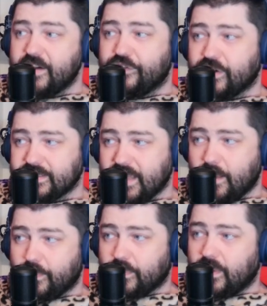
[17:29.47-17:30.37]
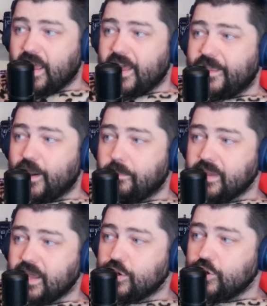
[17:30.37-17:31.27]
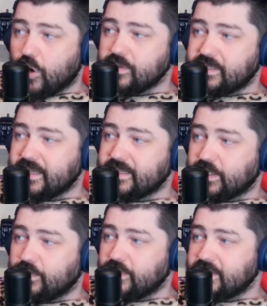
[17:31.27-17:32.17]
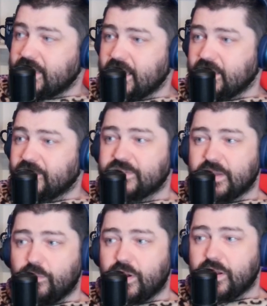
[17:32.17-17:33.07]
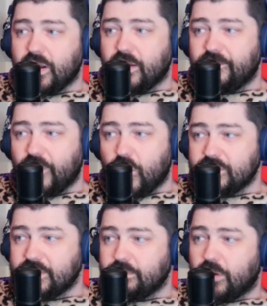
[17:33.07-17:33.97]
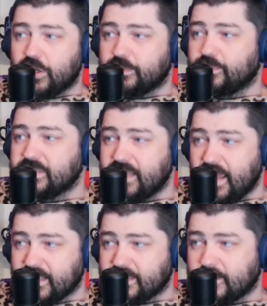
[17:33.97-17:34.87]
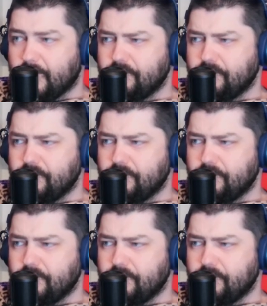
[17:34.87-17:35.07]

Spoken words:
For example, there being no system to tell if someone votes in multiple states,